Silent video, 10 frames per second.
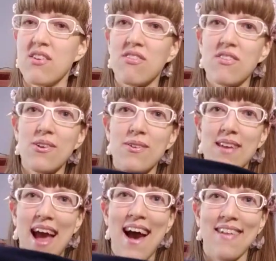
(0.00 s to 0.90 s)
just due
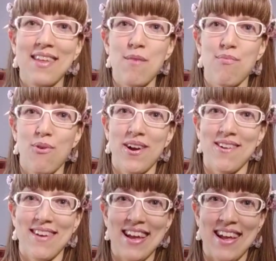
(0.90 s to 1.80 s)
to how the
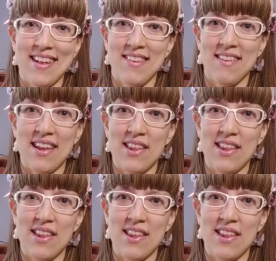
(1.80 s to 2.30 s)
embroidery is,